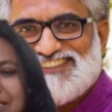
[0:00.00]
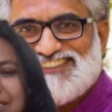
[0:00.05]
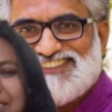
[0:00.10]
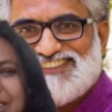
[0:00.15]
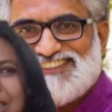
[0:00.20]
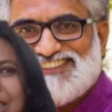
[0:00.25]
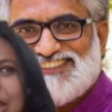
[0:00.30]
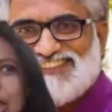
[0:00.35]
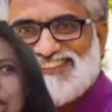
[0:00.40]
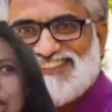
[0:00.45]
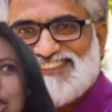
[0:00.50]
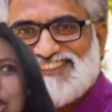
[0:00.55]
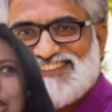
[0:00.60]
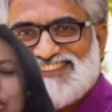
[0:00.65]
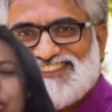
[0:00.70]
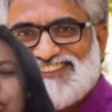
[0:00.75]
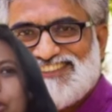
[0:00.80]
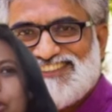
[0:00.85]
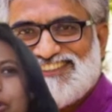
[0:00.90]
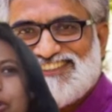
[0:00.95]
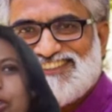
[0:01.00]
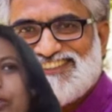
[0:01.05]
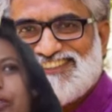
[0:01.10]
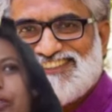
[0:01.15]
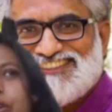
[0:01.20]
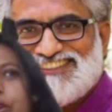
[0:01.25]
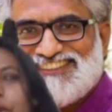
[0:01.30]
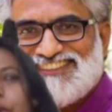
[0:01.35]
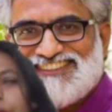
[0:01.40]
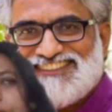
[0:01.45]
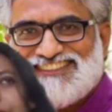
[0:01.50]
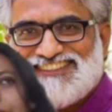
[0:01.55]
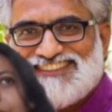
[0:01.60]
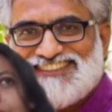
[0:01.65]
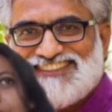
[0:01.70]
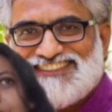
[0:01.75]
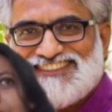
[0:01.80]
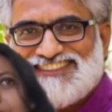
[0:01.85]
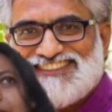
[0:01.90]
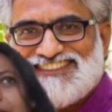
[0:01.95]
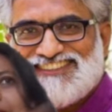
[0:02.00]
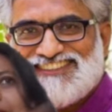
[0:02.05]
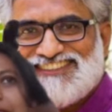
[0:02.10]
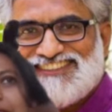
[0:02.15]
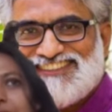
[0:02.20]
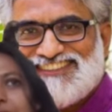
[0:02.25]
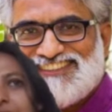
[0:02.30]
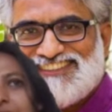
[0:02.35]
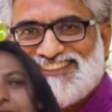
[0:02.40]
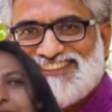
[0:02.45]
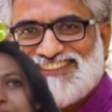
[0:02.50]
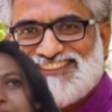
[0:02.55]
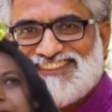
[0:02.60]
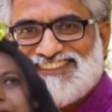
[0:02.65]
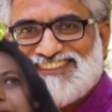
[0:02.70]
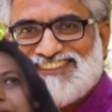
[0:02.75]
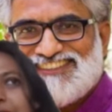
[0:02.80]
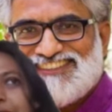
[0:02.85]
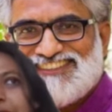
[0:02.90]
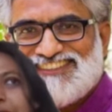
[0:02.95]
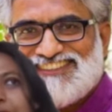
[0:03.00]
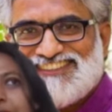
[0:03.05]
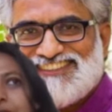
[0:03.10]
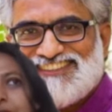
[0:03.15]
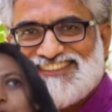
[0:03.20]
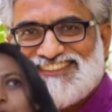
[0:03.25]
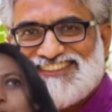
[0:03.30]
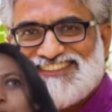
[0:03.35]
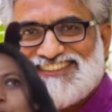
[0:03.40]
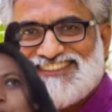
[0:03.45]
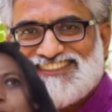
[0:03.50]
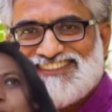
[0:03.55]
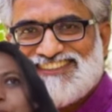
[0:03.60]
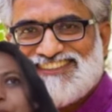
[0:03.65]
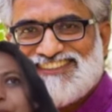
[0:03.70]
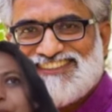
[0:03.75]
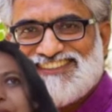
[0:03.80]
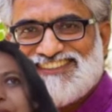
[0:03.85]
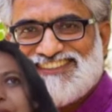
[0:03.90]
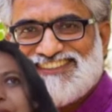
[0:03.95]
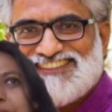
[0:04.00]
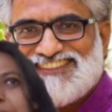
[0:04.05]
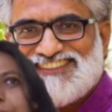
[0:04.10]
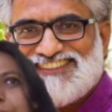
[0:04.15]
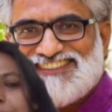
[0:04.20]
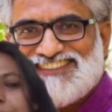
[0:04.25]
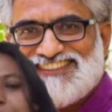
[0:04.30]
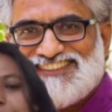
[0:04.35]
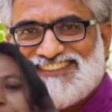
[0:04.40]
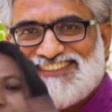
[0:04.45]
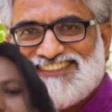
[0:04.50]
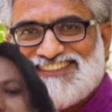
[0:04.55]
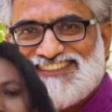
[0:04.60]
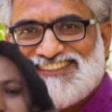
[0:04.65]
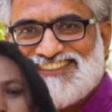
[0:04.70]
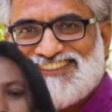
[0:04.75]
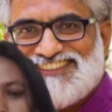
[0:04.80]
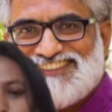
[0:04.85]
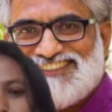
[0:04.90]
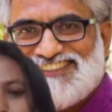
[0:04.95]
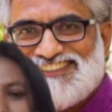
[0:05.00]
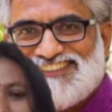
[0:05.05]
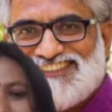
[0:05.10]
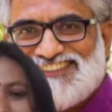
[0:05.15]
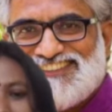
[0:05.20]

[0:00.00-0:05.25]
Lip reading: This person isn't speaking.